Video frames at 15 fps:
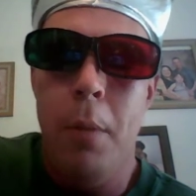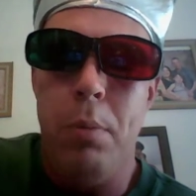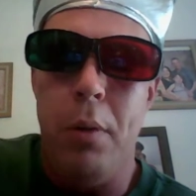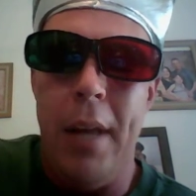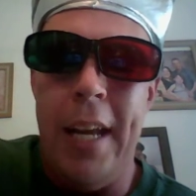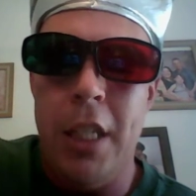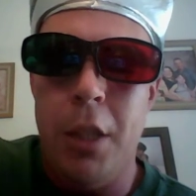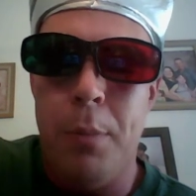
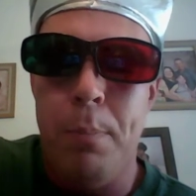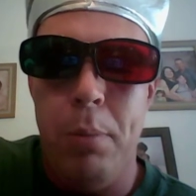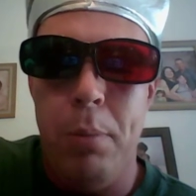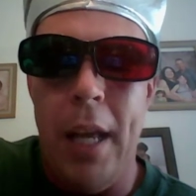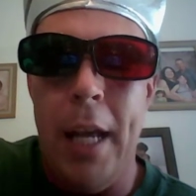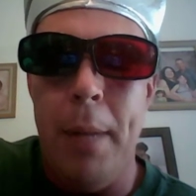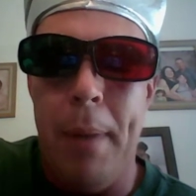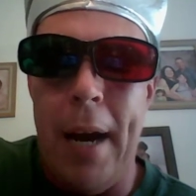placed,
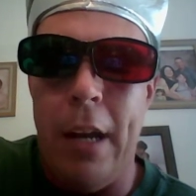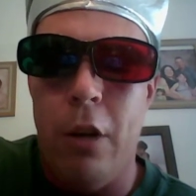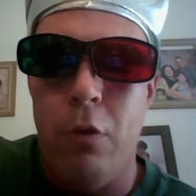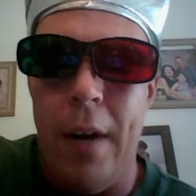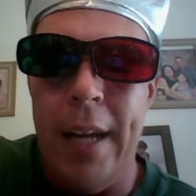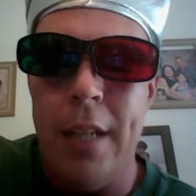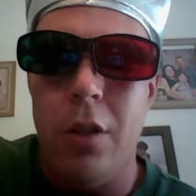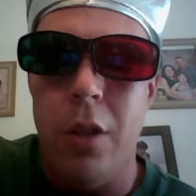played by
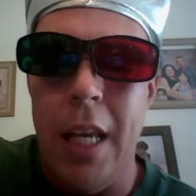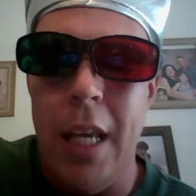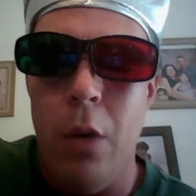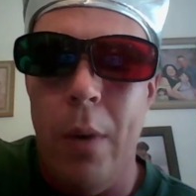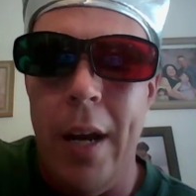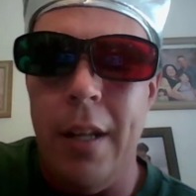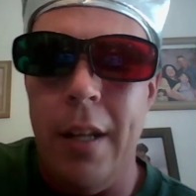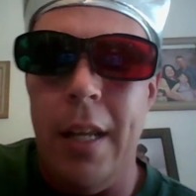Grace Lee
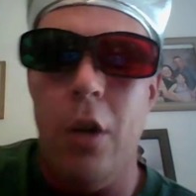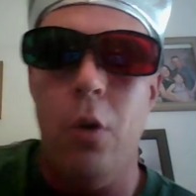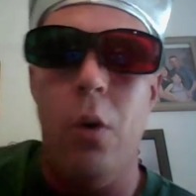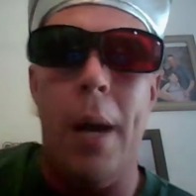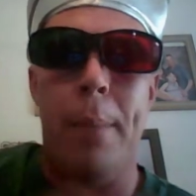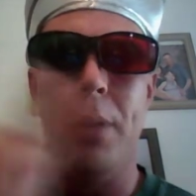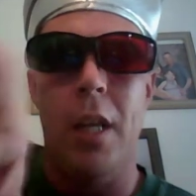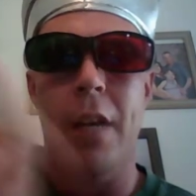Whitney, who
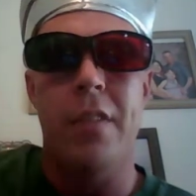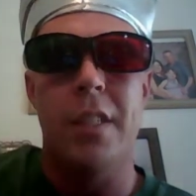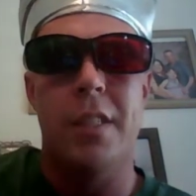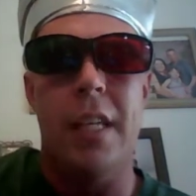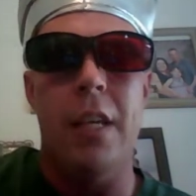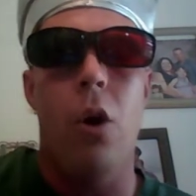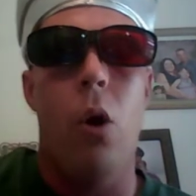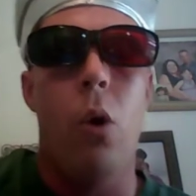I believe is
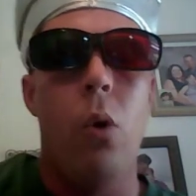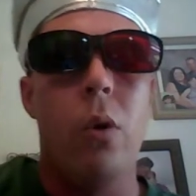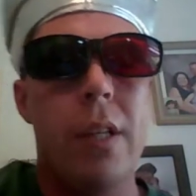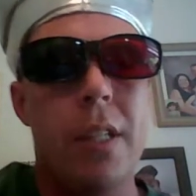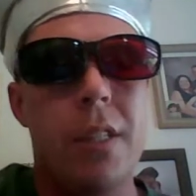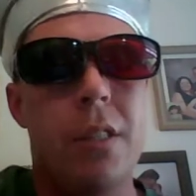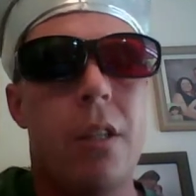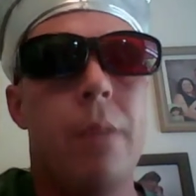the
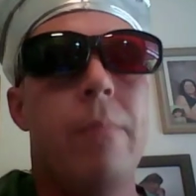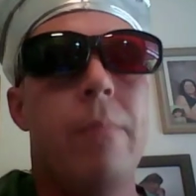oldest